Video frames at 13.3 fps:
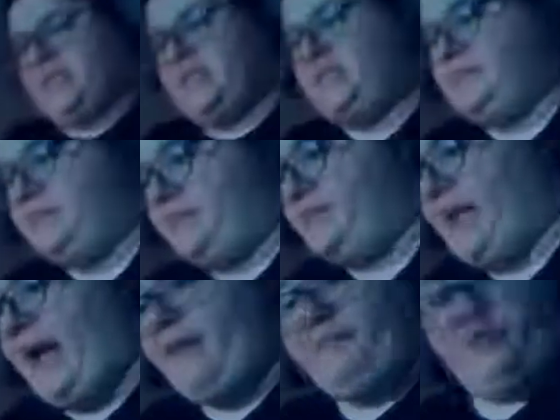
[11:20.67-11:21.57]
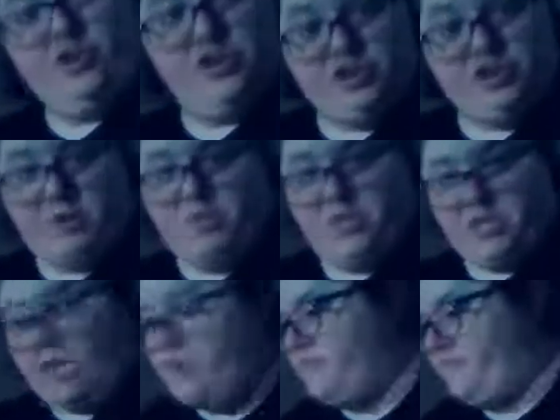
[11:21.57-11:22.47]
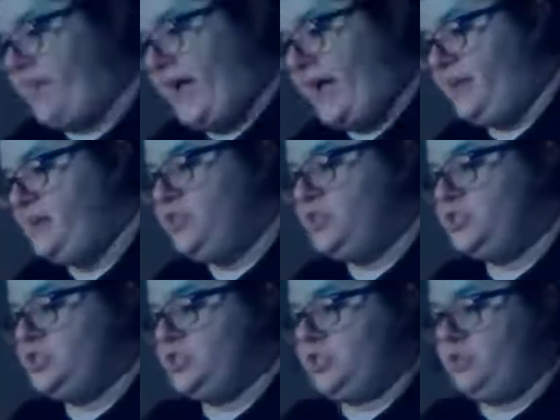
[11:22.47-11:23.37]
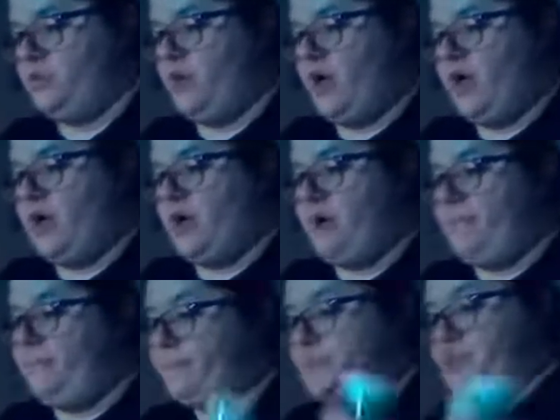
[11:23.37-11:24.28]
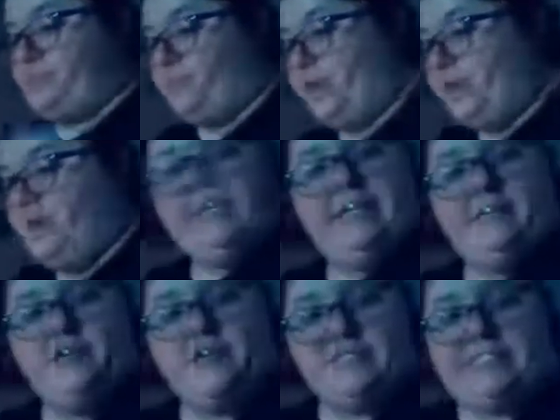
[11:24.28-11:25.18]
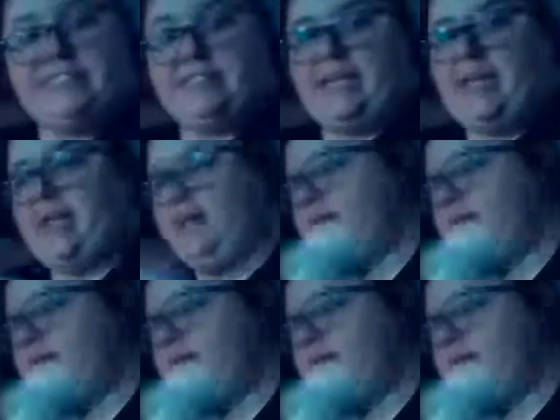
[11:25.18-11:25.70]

then it says after you're done with all of that to sprinkle in your seasoning.